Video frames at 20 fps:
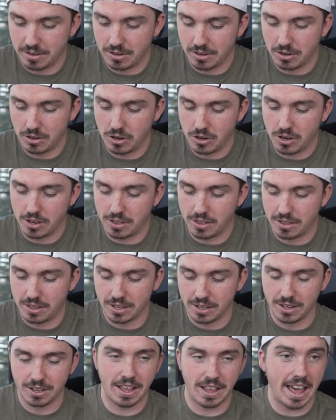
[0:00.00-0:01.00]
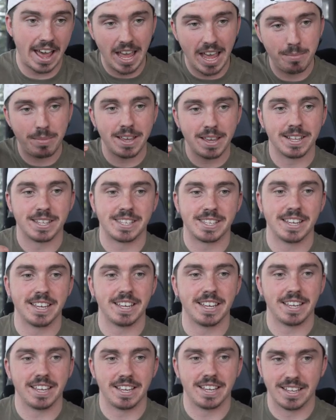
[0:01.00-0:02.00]
the A, B, and
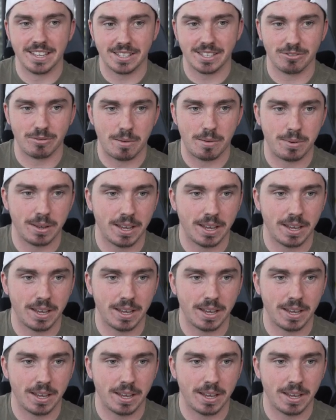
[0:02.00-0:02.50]
C is, my big